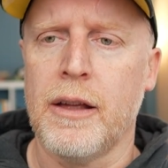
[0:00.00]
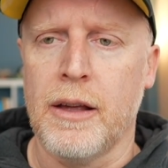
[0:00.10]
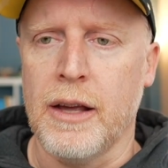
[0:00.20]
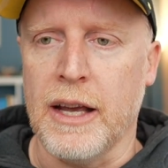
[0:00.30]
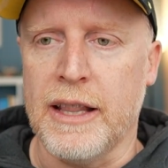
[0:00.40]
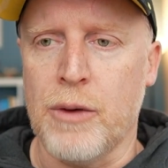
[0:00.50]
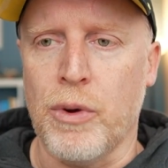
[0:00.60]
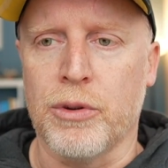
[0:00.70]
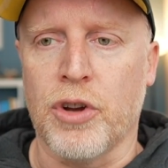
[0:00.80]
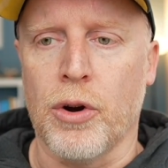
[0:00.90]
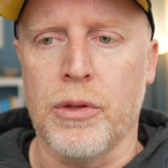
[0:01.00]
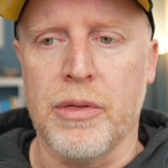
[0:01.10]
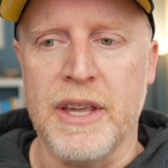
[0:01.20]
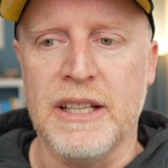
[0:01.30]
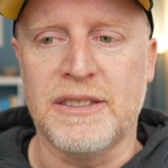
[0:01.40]
And then we return
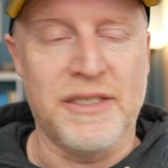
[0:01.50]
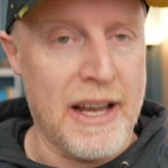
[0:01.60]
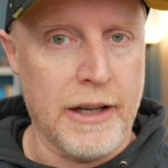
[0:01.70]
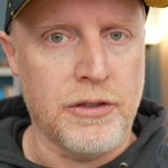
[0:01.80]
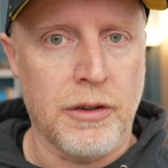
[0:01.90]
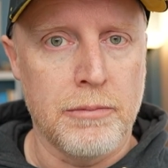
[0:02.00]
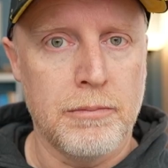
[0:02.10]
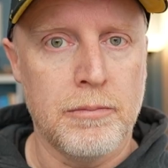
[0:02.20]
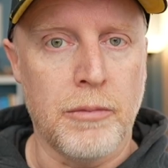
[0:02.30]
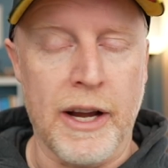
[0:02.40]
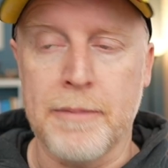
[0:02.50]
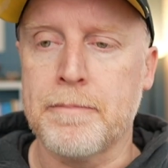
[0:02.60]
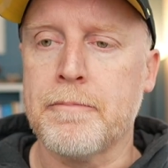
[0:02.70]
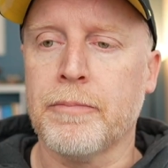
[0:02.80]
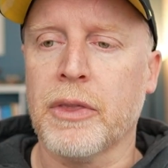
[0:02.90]
the status, right?
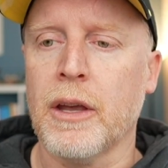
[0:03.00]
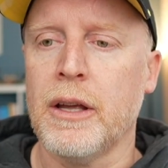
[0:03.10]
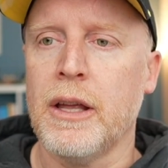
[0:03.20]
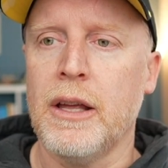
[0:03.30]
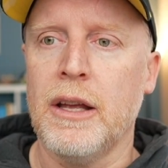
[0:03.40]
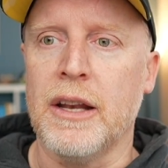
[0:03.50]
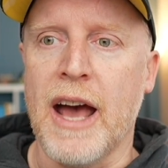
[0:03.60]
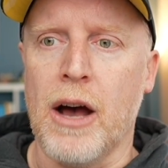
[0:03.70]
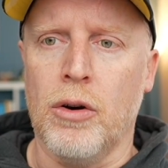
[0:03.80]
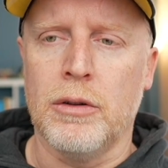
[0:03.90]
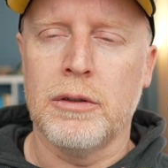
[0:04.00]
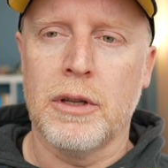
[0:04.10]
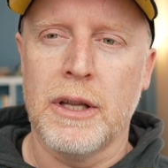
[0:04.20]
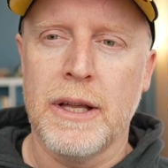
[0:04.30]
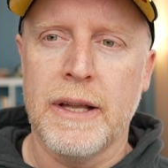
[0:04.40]
Now,
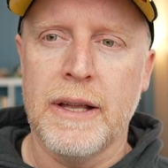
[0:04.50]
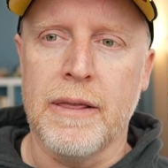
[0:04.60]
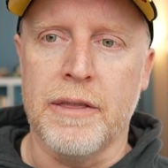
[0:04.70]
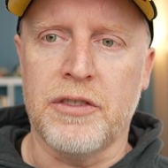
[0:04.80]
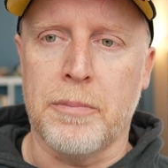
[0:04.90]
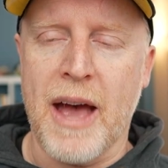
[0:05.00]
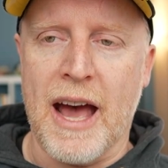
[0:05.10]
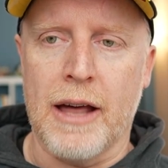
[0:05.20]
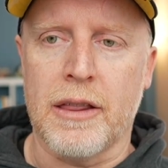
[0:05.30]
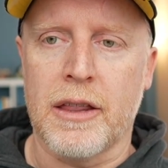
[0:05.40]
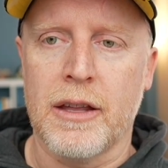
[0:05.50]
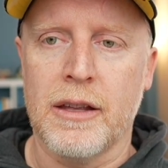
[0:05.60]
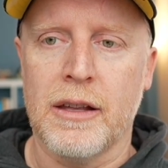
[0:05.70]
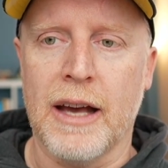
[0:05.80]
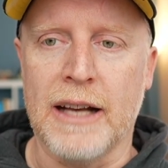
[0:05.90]
this math,
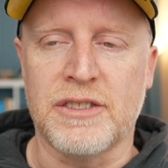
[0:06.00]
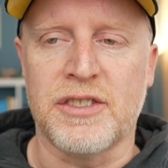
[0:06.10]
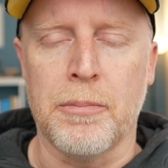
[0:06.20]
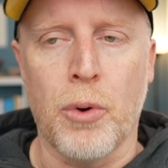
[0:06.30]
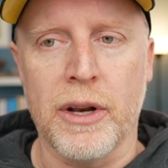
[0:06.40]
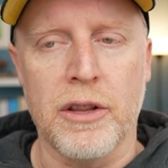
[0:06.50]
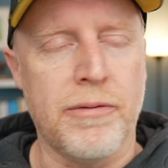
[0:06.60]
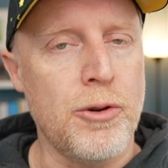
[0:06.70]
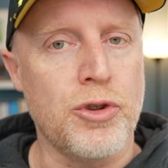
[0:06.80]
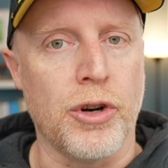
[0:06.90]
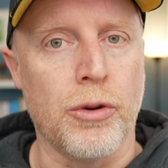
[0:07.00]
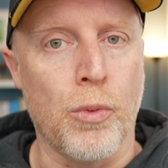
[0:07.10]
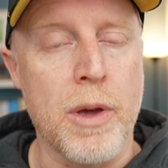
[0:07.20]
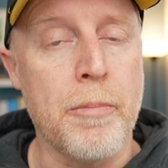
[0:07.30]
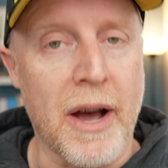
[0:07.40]
at some point in the future,
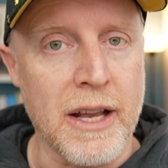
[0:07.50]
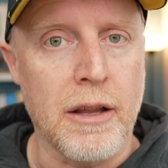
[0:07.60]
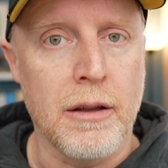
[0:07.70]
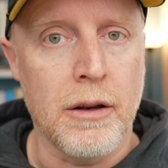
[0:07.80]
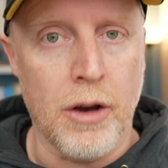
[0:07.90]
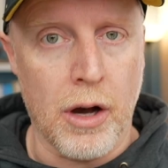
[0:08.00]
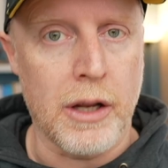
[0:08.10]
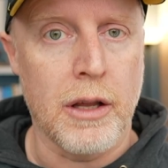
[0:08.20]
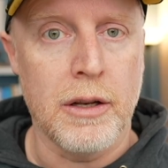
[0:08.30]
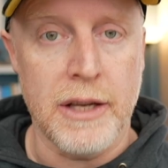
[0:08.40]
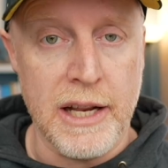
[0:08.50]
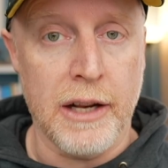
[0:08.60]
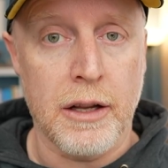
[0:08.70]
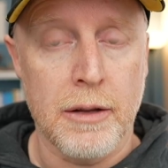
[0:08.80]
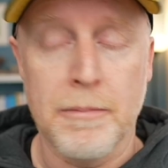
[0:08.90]
we might not need
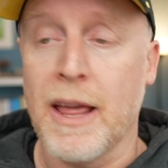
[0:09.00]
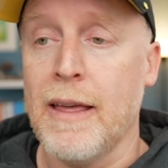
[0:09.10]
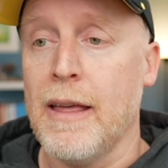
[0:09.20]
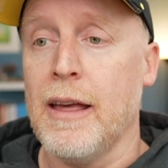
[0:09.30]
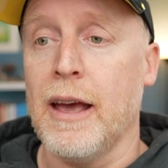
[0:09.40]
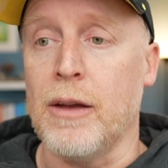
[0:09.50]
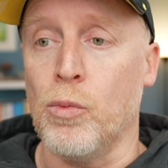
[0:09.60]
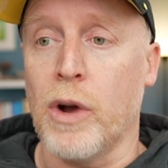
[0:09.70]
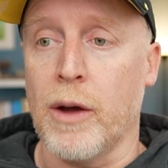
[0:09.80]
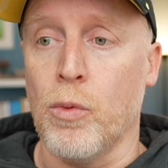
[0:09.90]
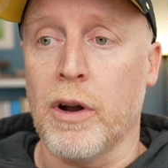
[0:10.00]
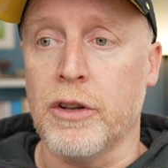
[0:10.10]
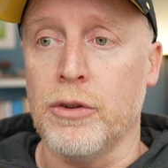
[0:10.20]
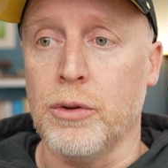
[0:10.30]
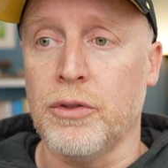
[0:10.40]
it. And what I want to
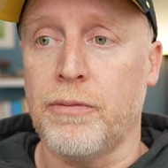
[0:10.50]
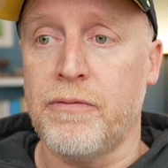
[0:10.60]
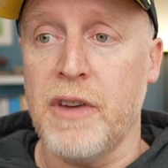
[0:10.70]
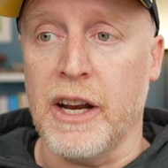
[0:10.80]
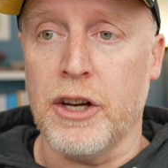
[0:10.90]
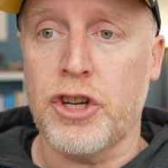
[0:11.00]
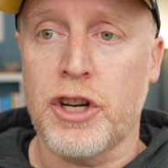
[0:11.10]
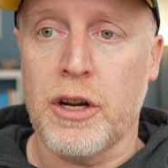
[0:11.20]
do is finish